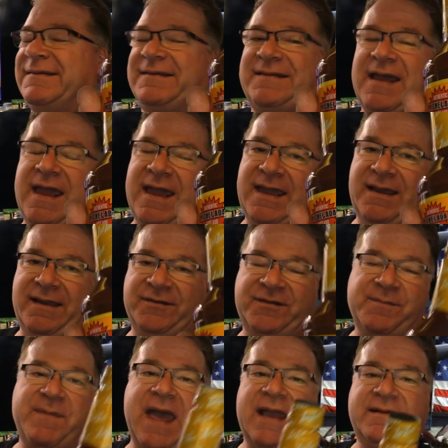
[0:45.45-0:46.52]
Zang as
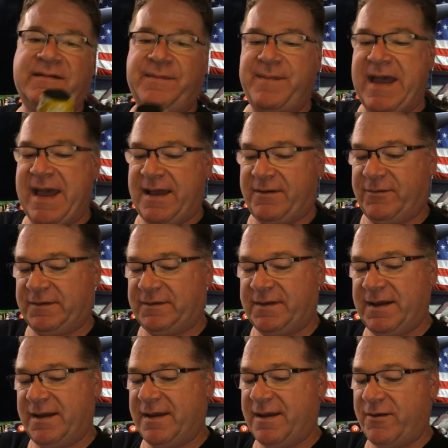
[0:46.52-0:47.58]
a back-to-back -back with
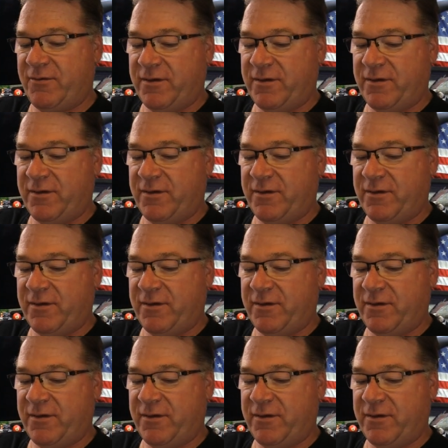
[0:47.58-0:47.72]
the uh,